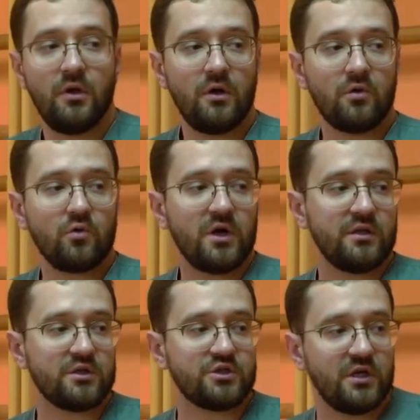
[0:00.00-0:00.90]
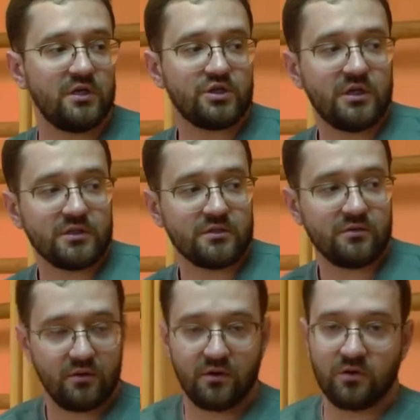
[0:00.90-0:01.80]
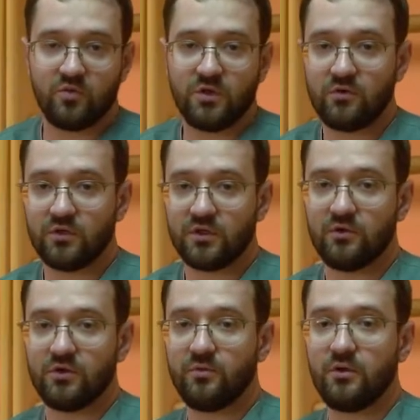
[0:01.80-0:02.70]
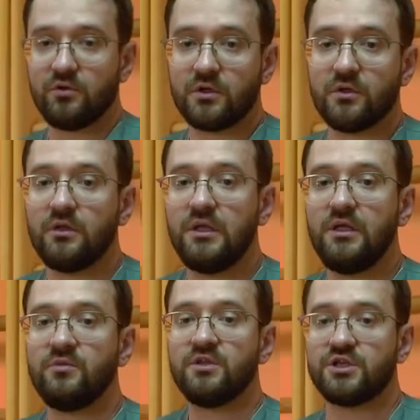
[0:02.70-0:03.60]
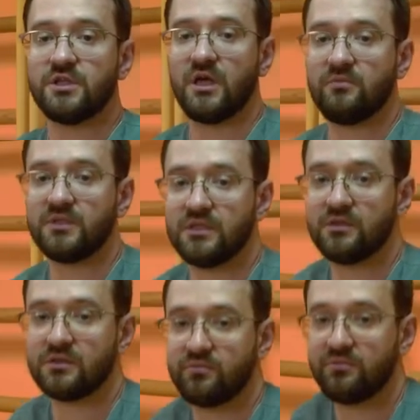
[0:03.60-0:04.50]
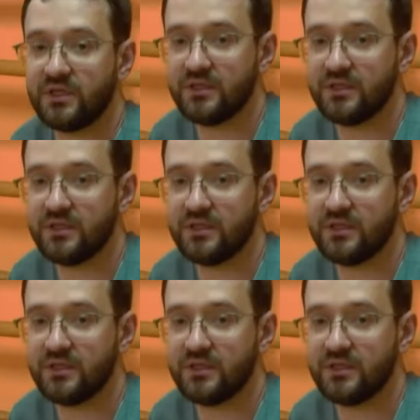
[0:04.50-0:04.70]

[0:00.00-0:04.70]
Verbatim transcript: the hand should lie deep enough in the shelf, and we start doing squats.